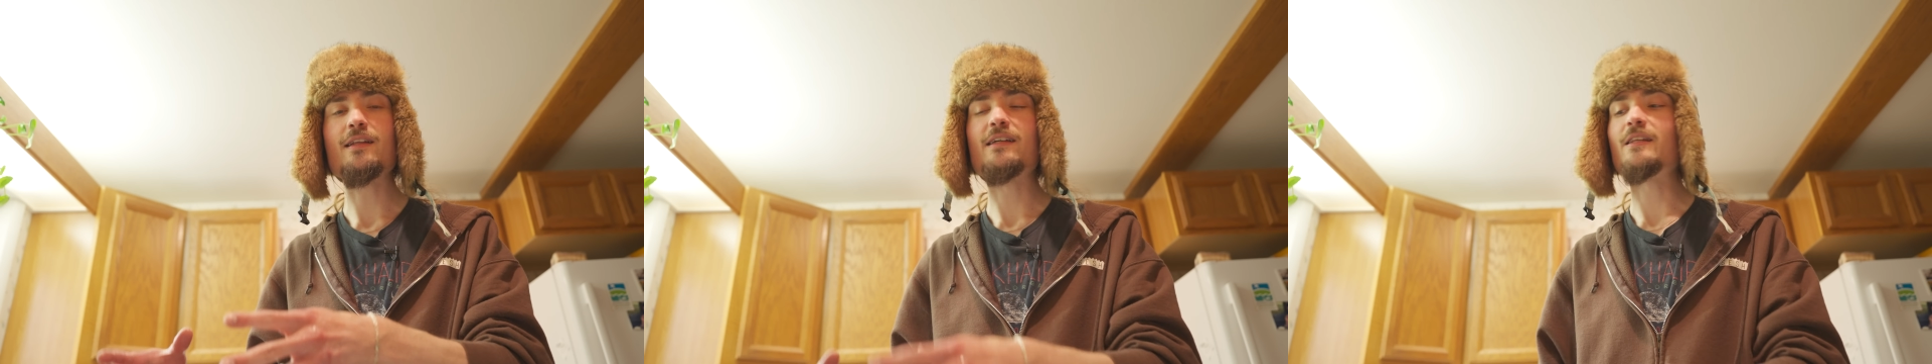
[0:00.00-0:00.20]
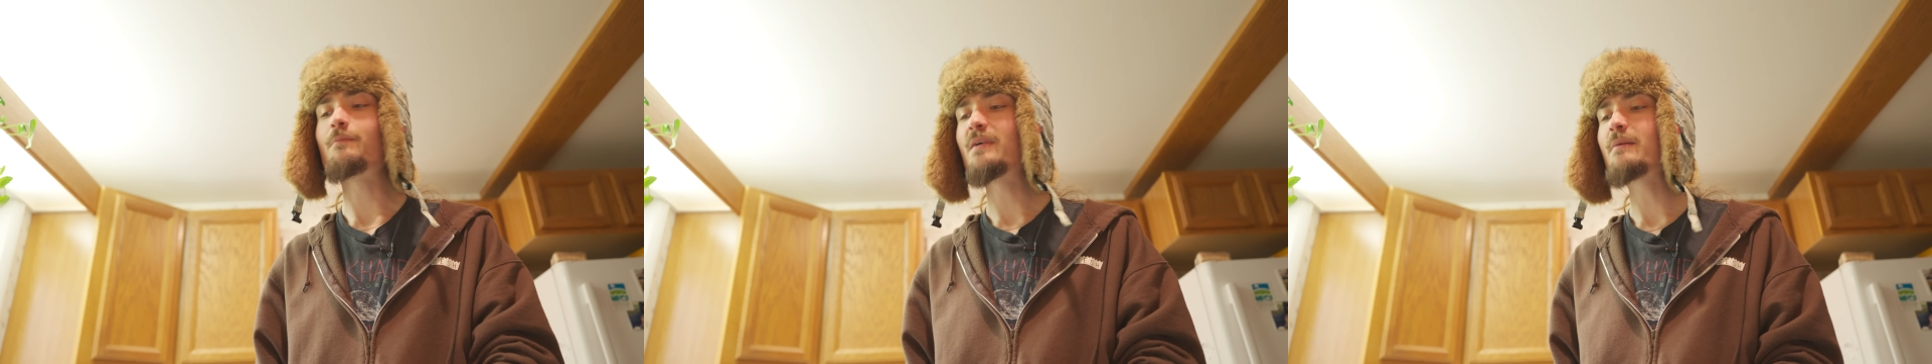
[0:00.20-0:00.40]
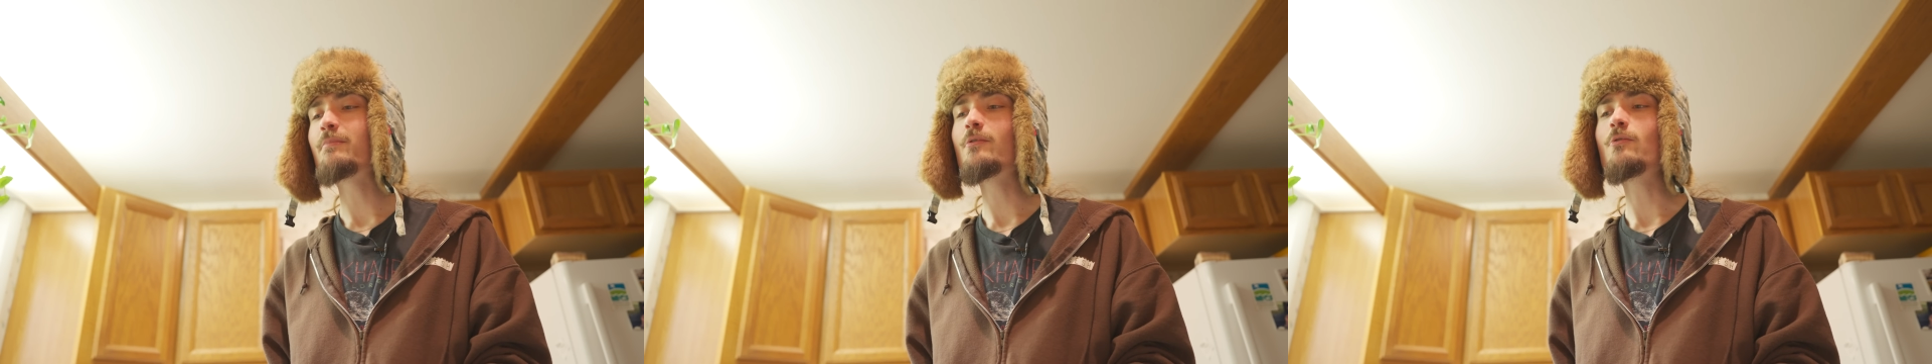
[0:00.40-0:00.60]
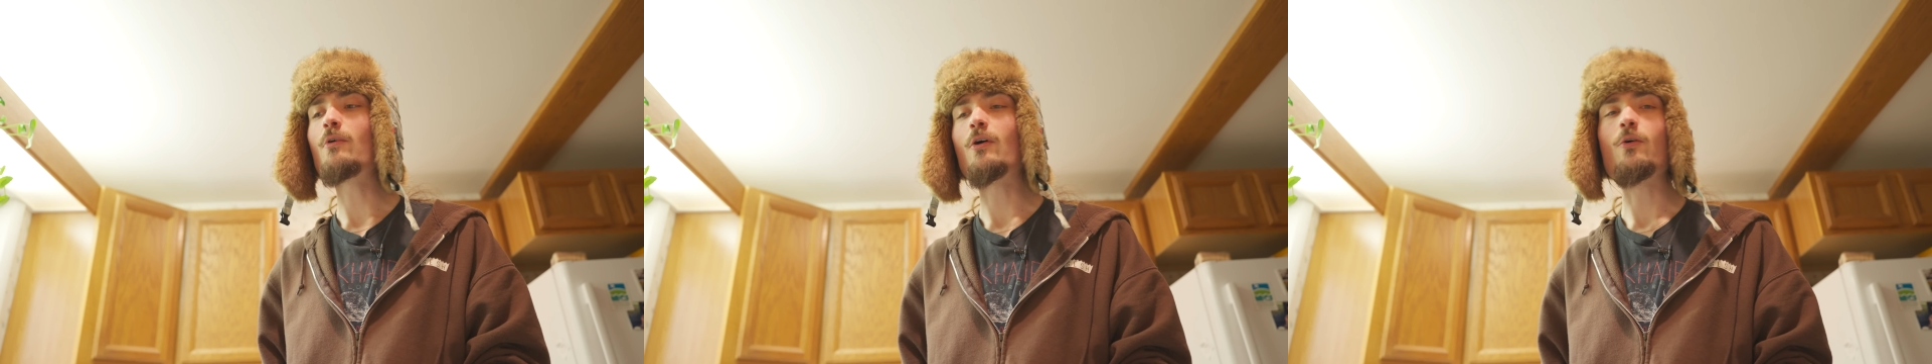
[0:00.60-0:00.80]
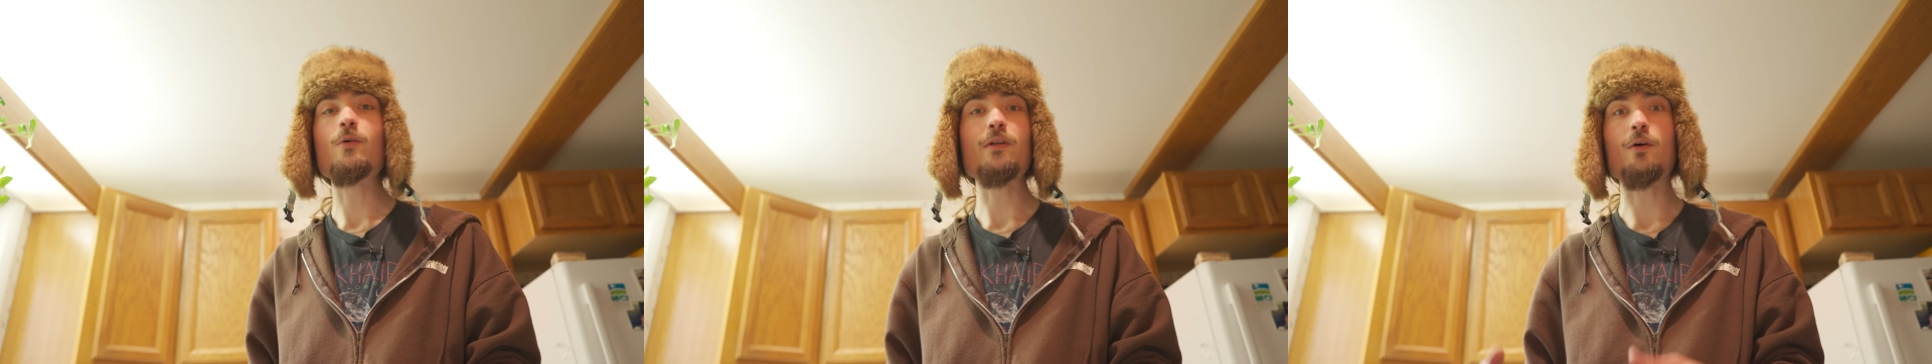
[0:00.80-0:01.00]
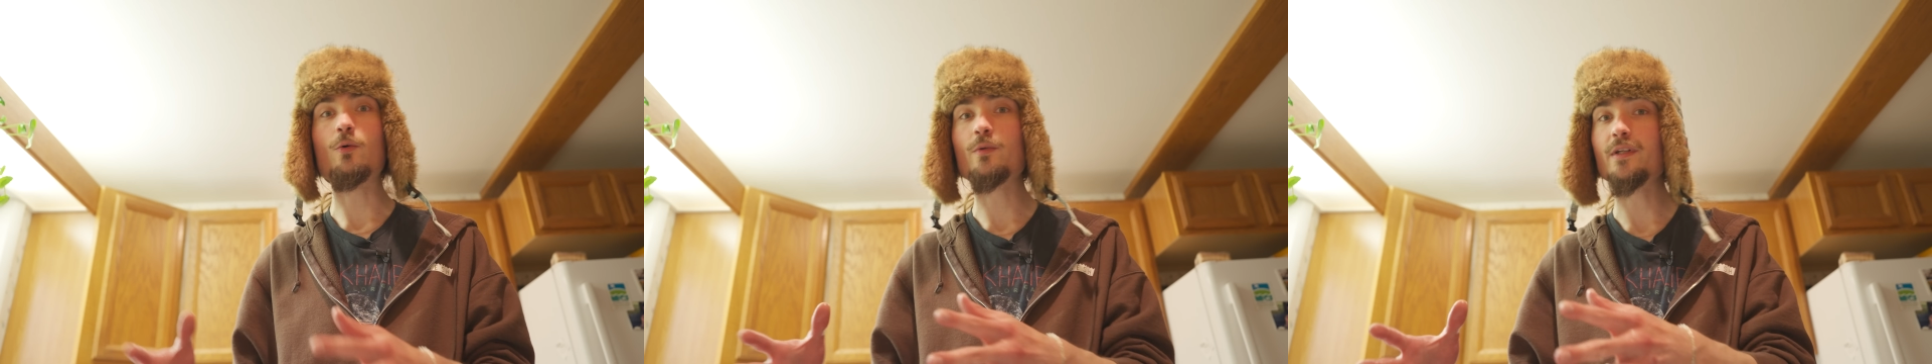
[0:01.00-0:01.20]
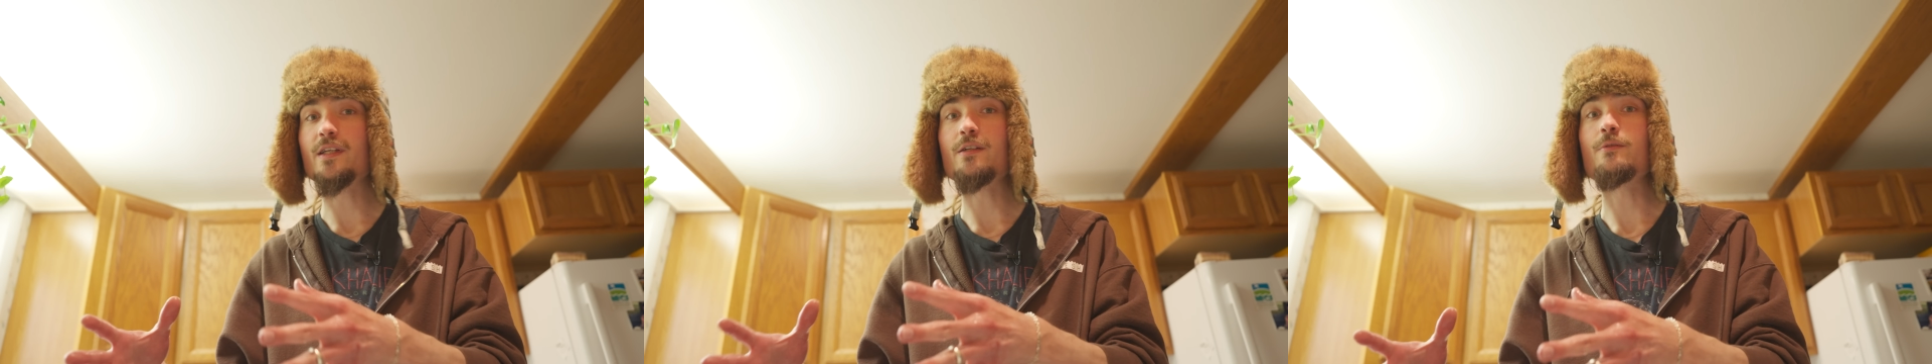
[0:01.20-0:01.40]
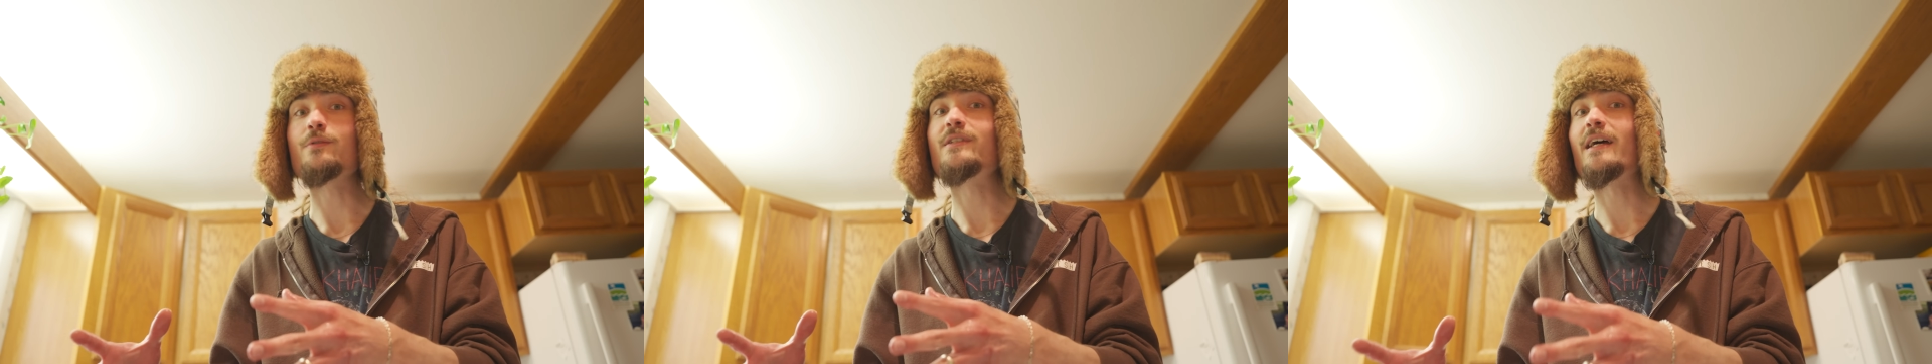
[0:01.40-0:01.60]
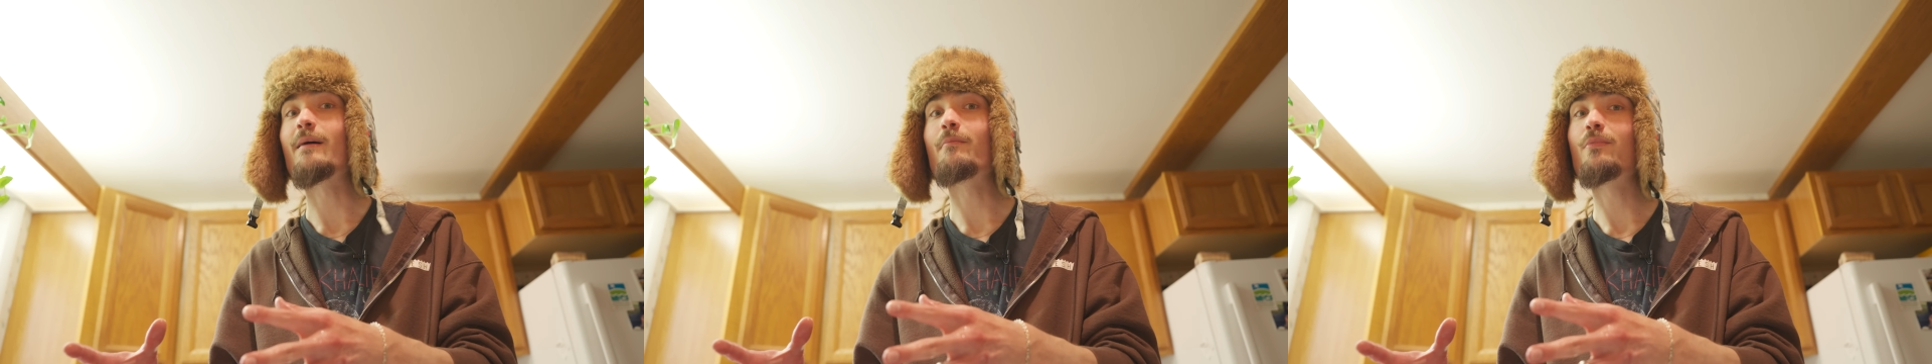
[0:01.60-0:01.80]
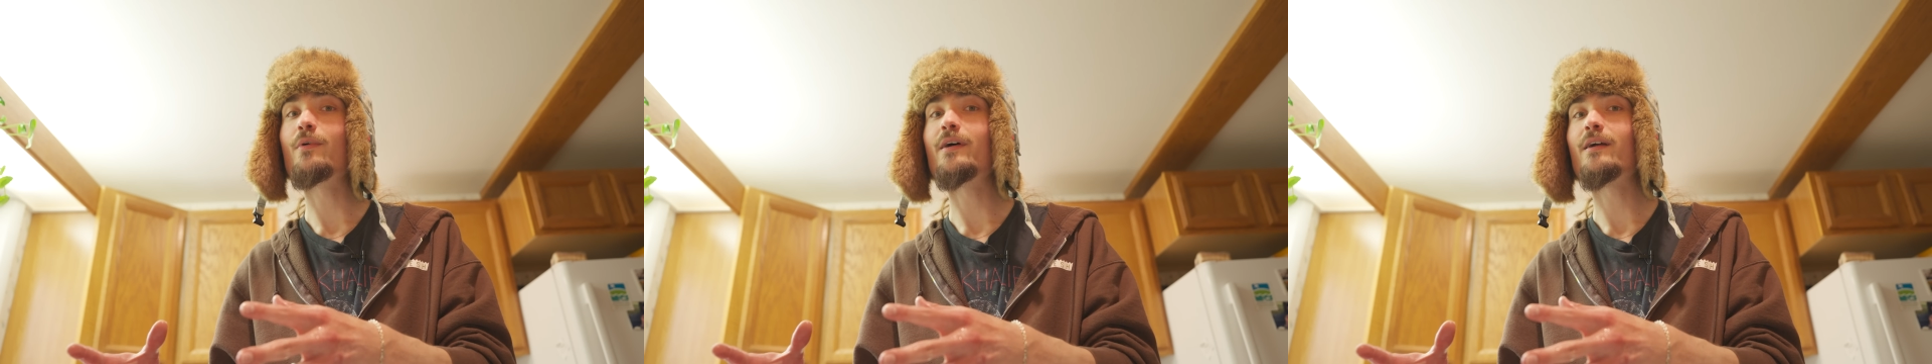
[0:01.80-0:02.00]
like the people who only use
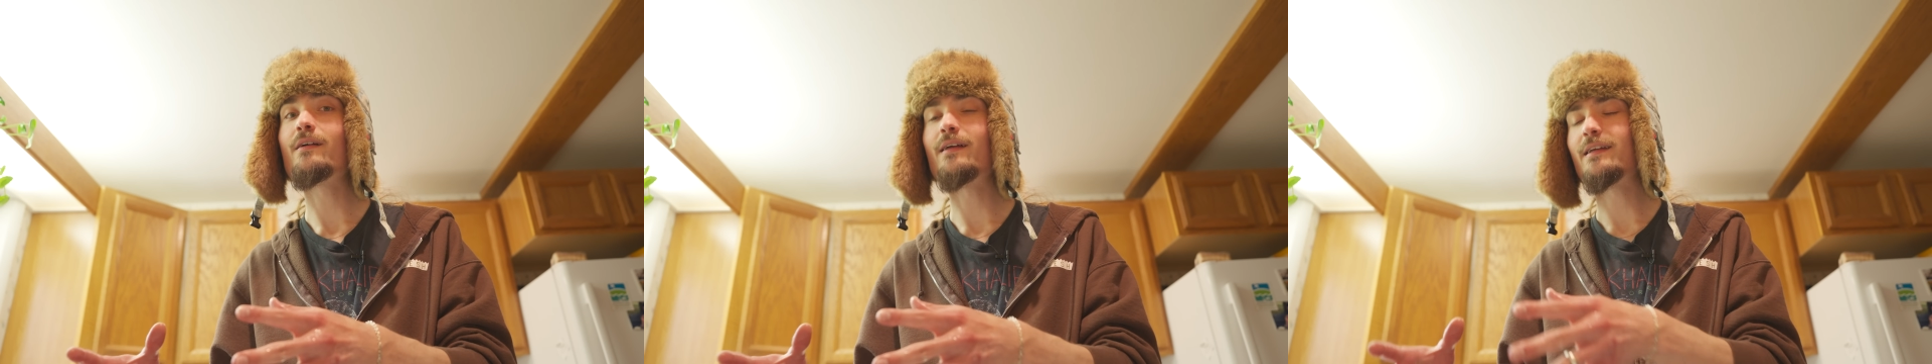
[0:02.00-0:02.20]
hemp wick,